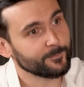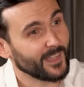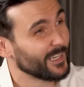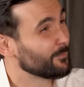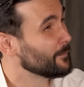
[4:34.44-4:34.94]

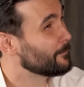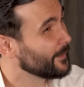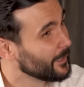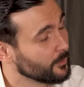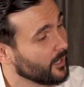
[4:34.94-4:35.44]
And if we
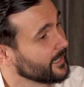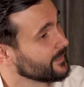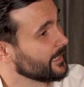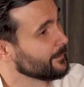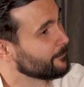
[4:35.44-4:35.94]
feel like
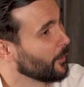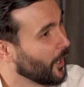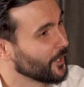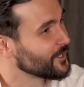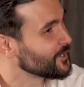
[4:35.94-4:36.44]
they've
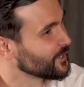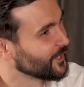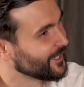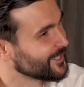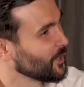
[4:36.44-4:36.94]

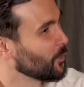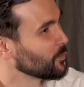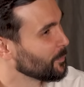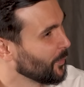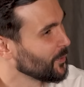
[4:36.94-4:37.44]
undersold
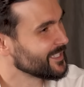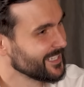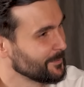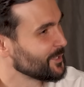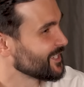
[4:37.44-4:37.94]
the
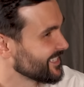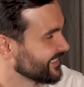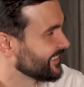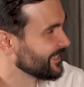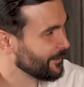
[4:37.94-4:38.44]
boxes, which is
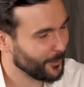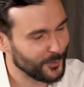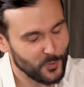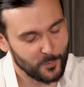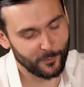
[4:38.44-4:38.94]
a very
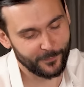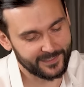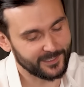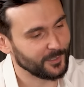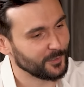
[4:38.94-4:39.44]
normal
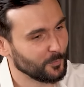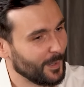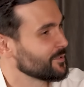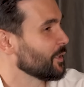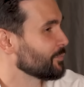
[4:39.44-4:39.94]
thing, the
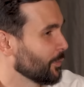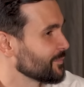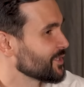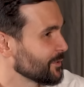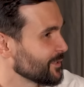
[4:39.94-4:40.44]
website
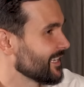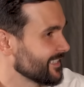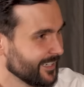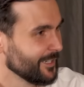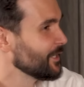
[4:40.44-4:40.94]
prompts you and
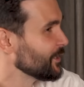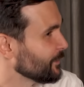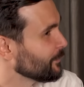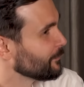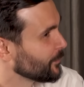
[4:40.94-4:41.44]
says,
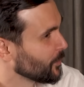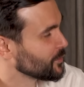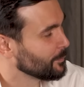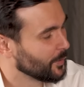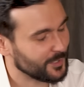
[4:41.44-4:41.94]
you have
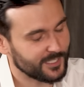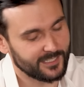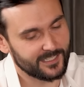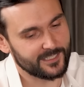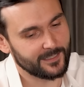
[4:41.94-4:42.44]
forgotten
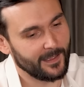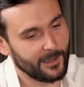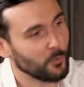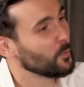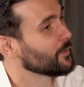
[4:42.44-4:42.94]
boxes,
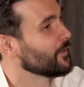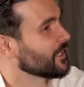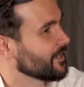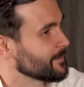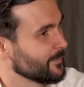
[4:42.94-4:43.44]
or one of our
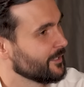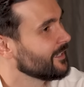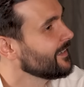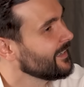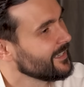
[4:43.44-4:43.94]
customer
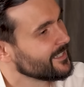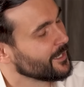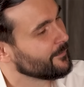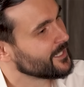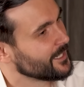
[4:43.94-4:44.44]

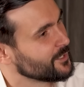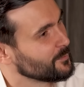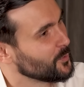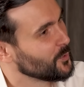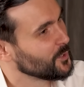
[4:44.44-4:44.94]
service agents
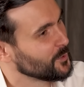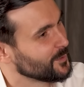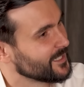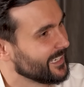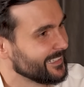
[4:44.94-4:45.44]
will call you
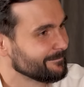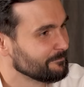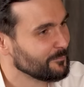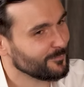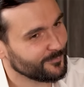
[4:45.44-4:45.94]
and say,
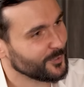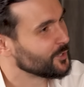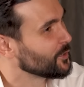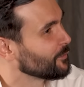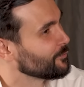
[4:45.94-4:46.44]
you're
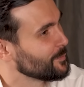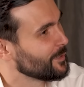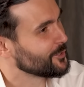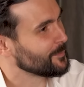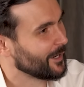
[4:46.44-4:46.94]
doing a
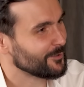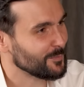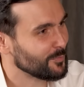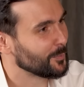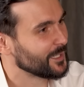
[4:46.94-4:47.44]
three-bedroom house, you
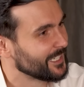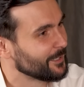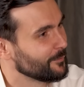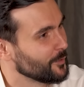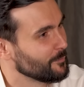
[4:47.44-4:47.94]
probably need
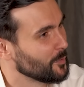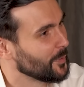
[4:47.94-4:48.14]
a few more